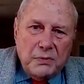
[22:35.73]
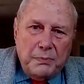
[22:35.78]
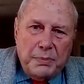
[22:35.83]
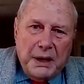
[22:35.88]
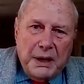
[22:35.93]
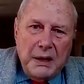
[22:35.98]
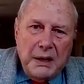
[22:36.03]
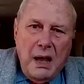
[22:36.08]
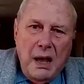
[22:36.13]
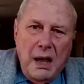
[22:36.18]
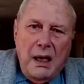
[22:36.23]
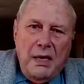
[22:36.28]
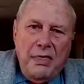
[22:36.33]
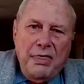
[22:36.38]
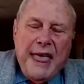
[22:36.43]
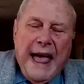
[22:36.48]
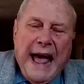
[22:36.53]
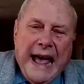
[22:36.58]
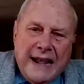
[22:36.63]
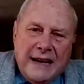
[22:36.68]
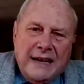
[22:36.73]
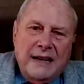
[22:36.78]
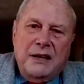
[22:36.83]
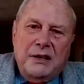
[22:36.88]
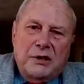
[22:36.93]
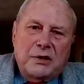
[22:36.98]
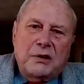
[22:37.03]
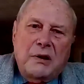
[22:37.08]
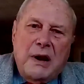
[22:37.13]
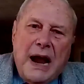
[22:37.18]
But that
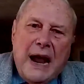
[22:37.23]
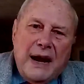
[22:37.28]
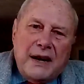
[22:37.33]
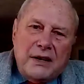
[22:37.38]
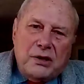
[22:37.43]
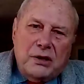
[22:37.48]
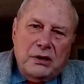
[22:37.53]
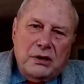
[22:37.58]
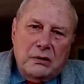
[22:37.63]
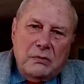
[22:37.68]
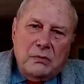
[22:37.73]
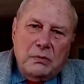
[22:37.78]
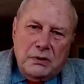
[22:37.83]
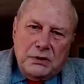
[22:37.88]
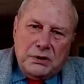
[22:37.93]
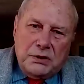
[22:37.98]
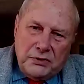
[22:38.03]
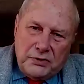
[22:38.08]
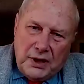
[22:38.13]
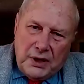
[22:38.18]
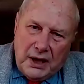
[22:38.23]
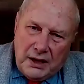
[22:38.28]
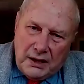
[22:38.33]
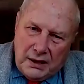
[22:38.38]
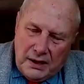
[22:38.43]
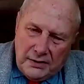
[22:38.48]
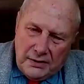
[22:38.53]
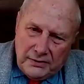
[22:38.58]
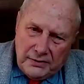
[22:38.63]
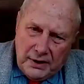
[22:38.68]
interaction, which, as I
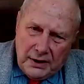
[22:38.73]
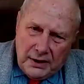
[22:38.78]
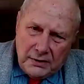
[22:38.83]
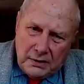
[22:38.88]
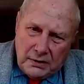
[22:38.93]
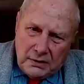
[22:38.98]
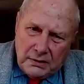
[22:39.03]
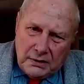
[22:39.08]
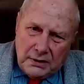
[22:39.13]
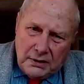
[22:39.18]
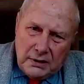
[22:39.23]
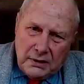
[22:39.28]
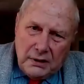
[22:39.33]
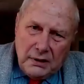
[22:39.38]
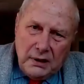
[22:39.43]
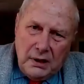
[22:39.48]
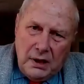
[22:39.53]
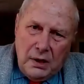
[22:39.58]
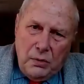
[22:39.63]
said earlier,